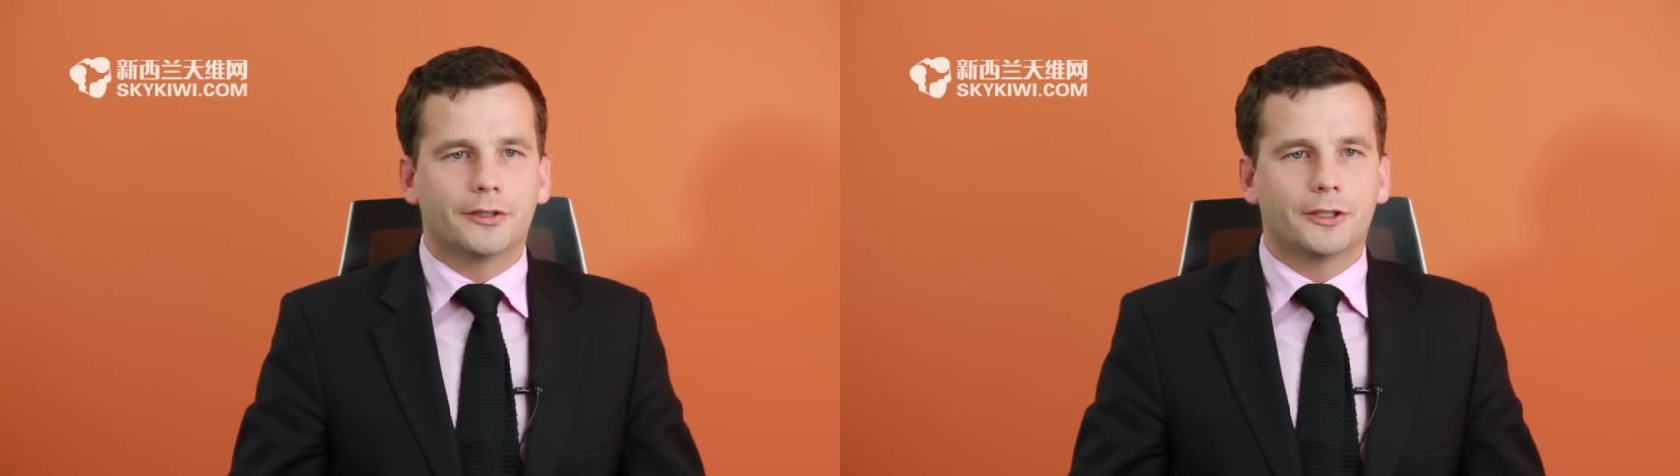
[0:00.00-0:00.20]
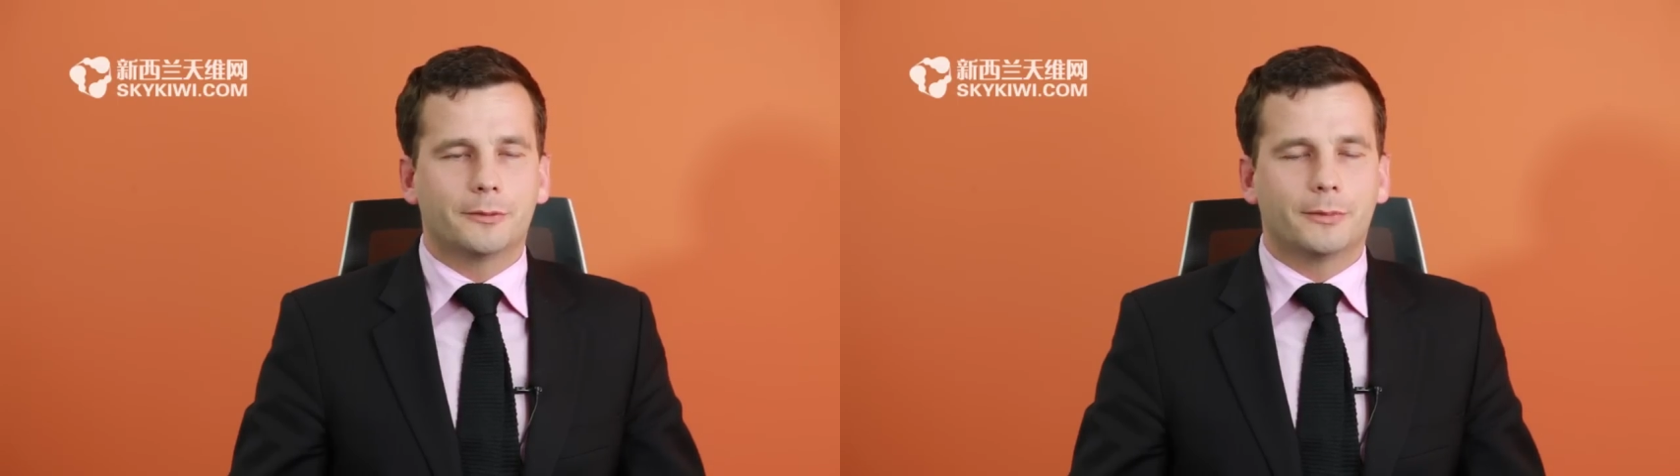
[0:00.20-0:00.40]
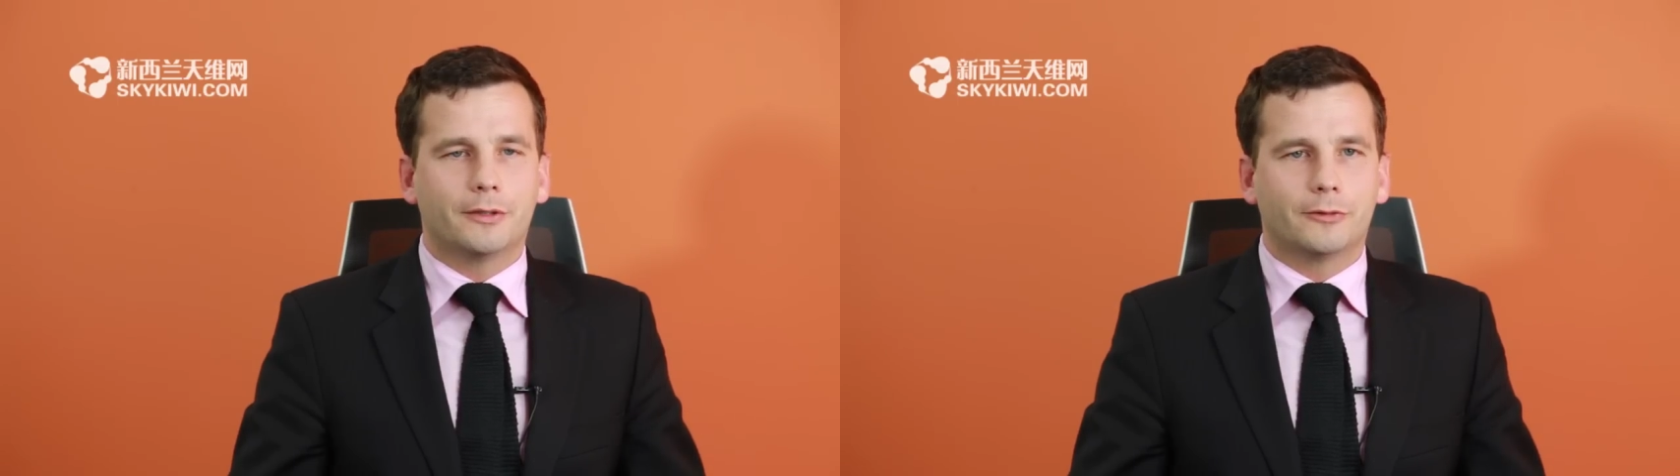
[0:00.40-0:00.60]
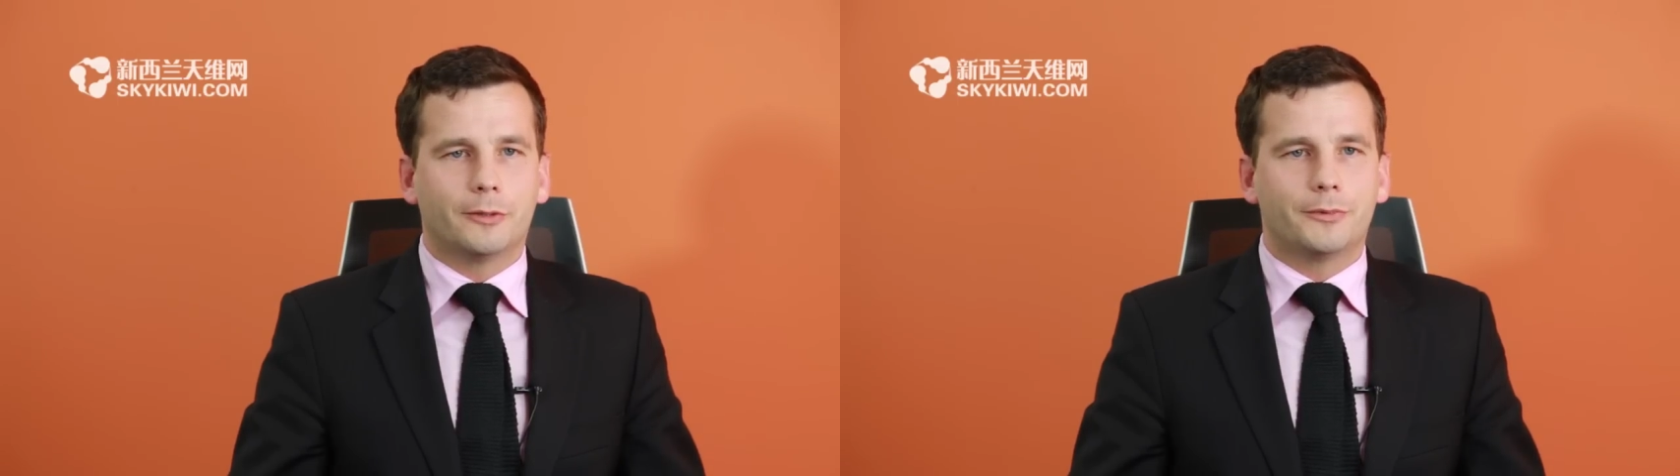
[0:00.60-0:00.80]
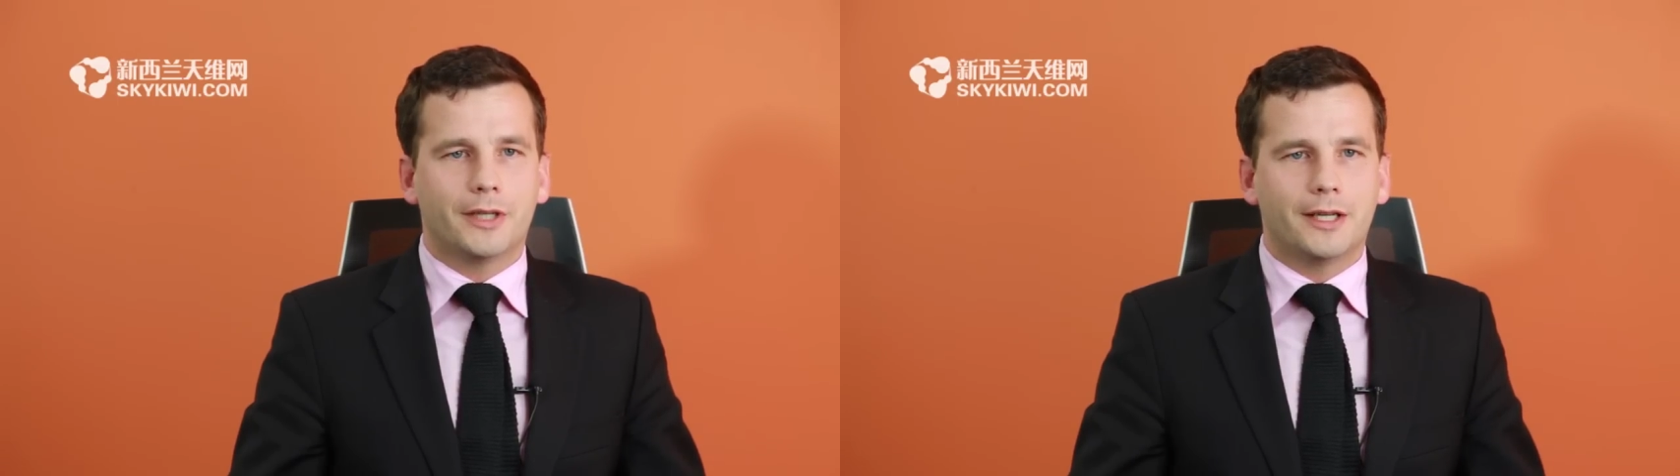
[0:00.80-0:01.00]
she's been
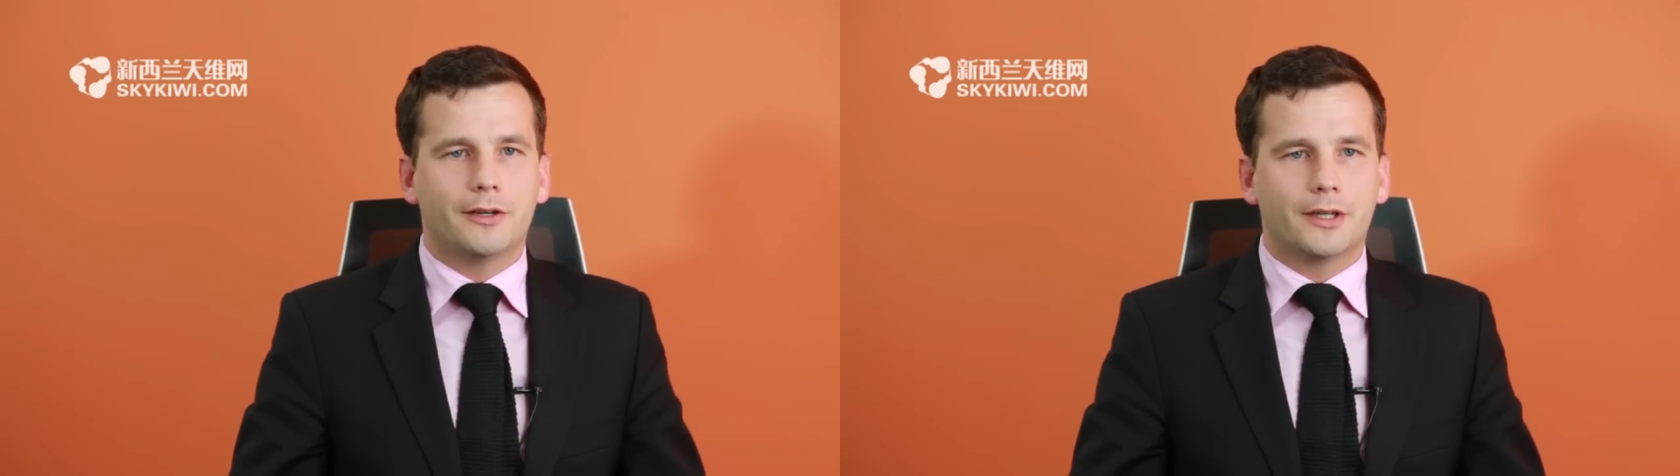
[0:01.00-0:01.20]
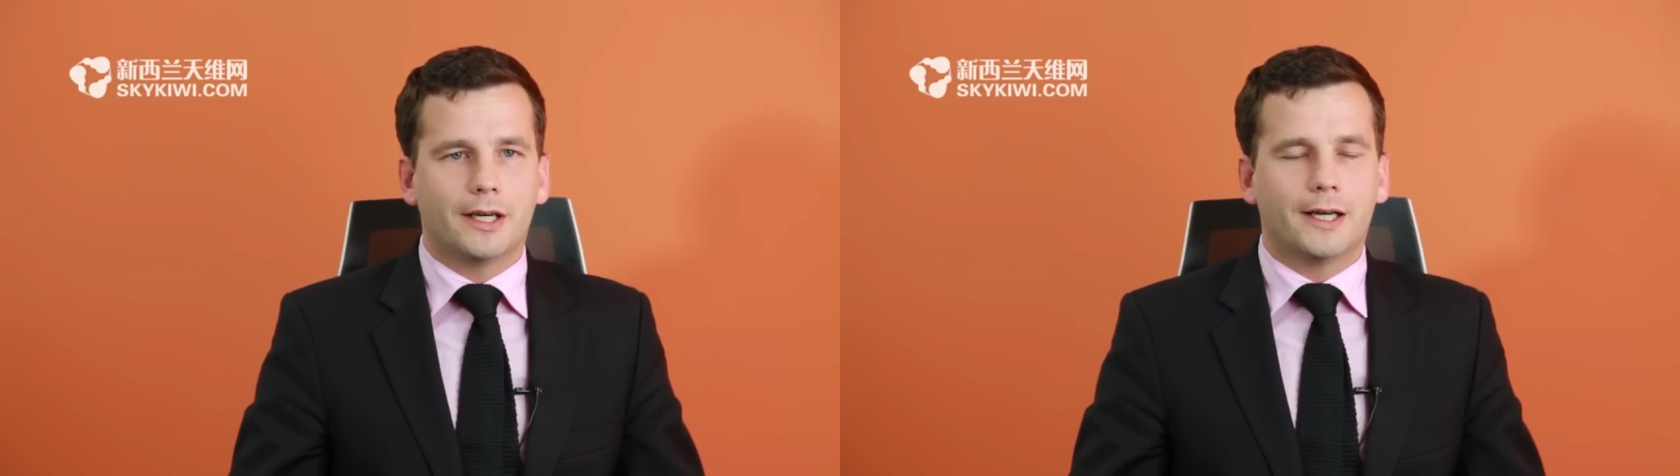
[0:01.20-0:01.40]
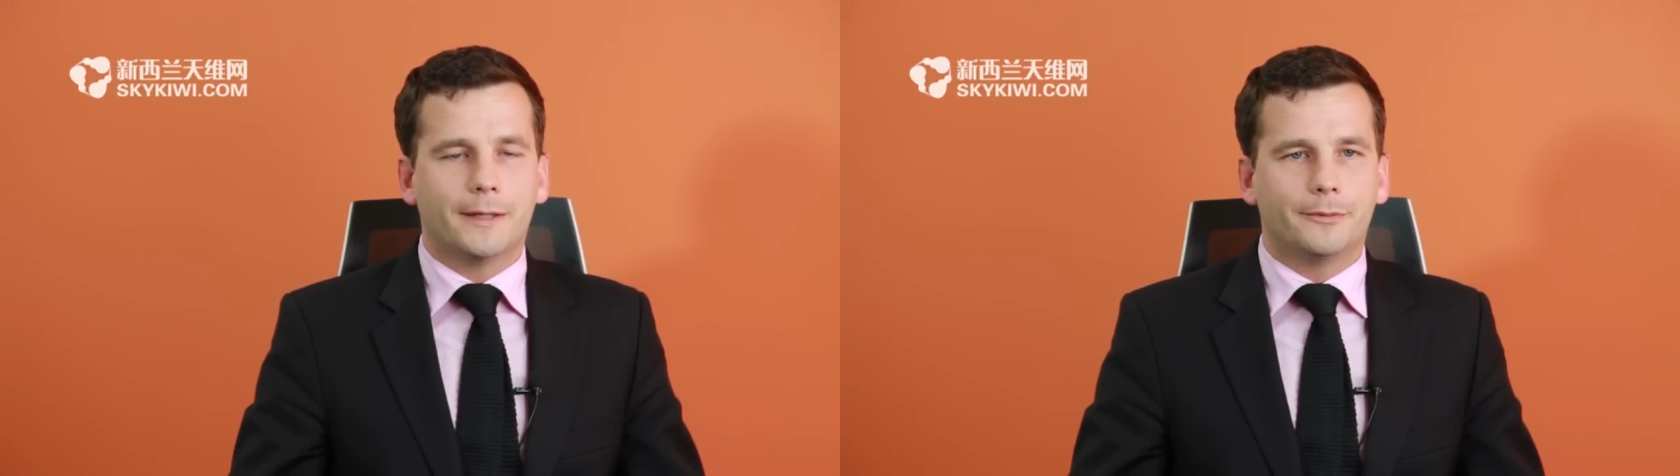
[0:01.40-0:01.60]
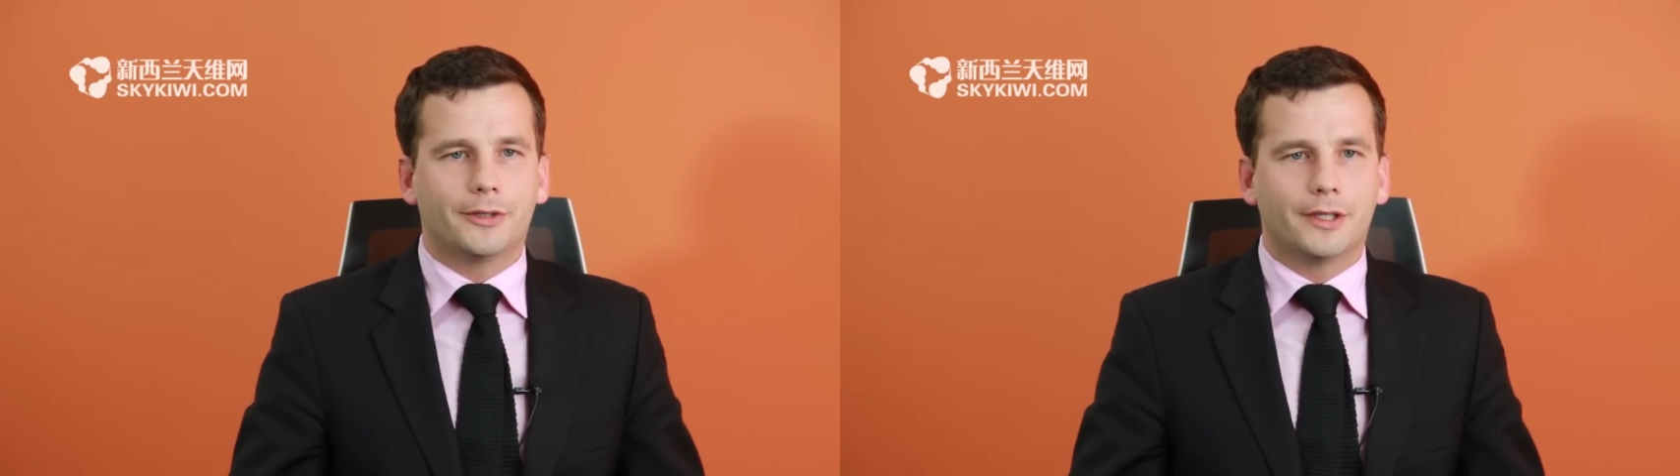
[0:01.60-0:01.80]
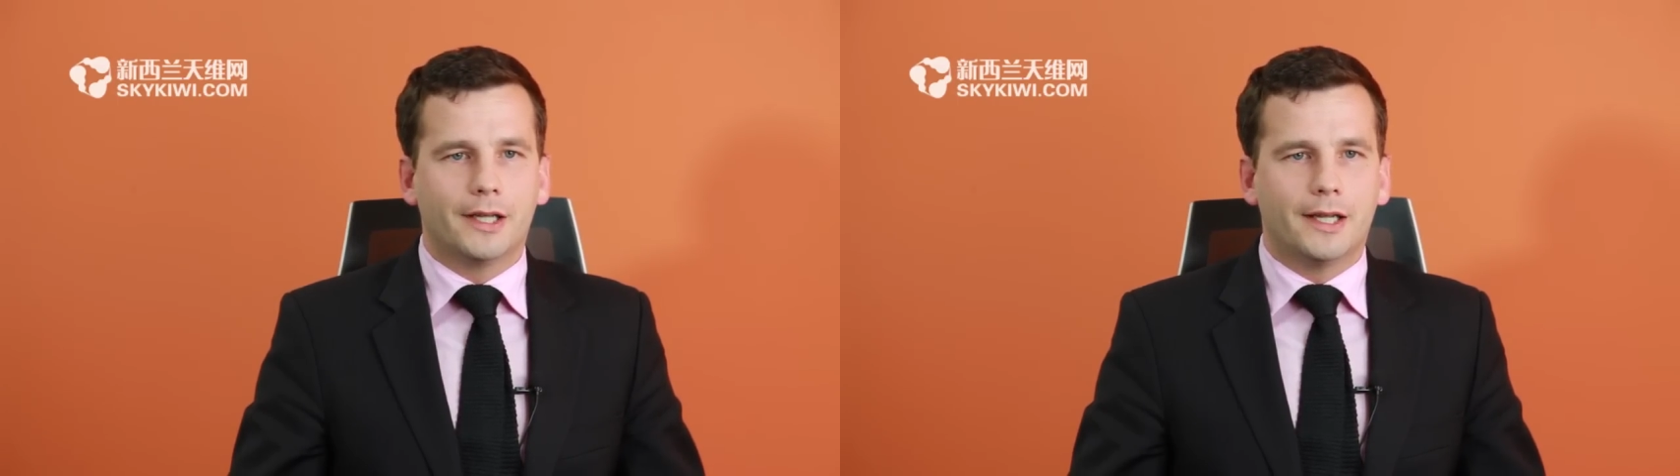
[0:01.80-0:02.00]
robbed 10 times